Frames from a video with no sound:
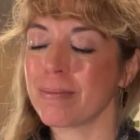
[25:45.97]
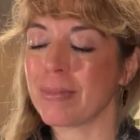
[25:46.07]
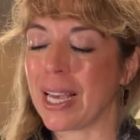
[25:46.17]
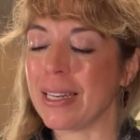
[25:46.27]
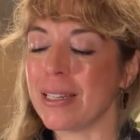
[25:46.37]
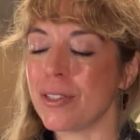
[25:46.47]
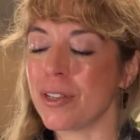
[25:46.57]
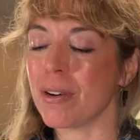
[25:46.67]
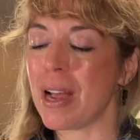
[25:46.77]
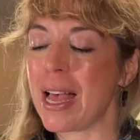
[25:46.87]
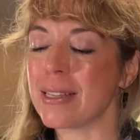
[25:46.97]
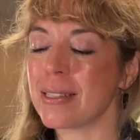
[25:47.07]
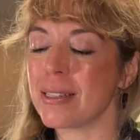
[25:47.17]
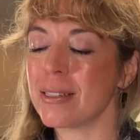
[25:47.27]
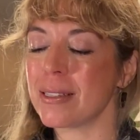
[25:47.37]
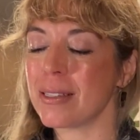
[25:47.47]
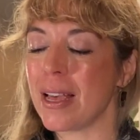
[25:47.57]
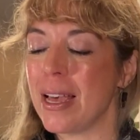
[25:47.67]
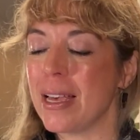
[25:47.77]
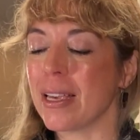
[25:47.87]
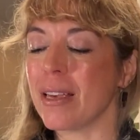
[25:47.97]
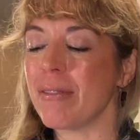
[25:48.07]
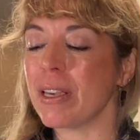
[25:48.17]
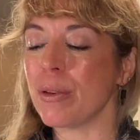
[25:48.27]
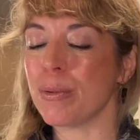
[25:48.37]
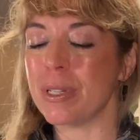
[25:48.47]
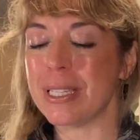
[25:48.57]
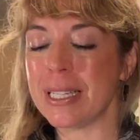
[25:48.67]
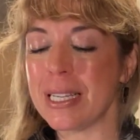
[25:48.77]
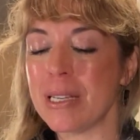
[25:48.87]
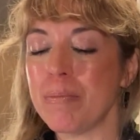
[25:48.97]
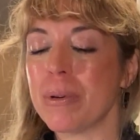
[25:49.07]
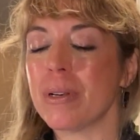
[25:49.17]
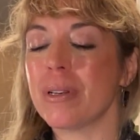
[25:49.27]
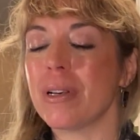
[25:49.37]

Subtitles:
and into your essence, giving you deep